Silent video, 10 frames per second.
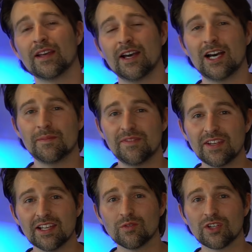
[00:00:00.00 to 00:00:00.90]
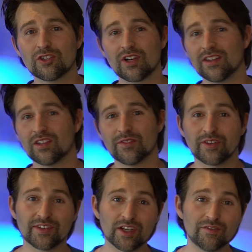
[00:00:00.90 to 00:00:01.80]
If you guys want to try this for
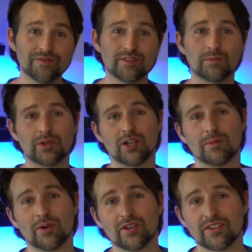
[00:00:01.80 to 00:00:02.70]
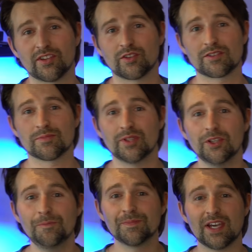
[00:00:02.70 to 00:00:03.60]
yourself, I'll put all the parts in the description
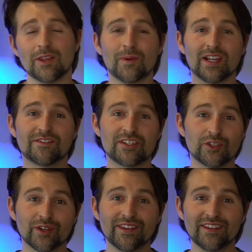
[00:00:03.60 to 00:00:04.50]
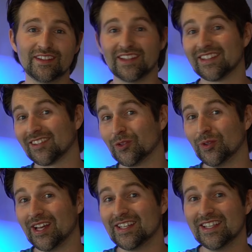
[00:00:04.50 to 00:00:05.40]
below. Otherwise, if you enjoyed this, you think it's a
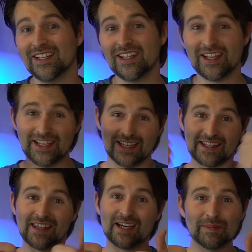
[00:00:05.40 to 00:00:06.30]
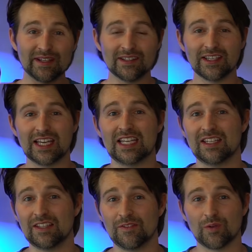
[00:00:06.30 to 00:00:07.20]
cool idea, hit that like button,
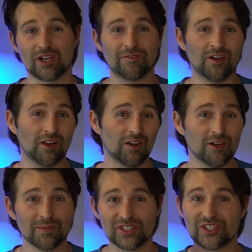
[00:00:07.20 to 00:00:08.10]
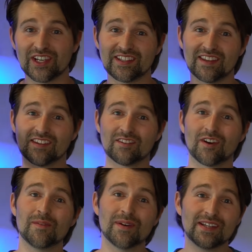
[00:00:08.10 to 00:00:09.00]
and if you want to follow along, make sure you guys hit the
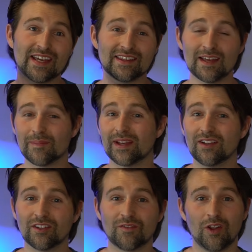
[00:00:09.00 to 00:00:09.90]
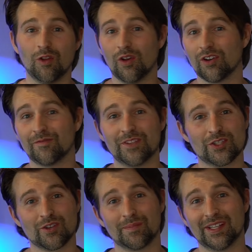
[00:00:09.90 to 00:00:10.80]
subscribe button and that bell to follow along on
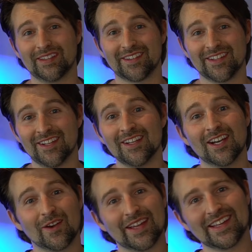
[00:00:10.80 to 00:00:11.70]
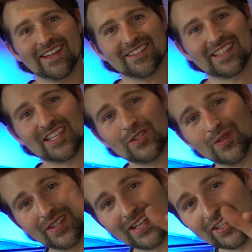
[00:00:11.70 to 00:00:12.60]
future updates. Alright guys, I'll catch you
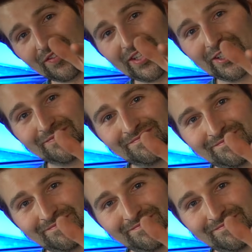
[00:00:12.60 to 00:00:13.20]
on the next video.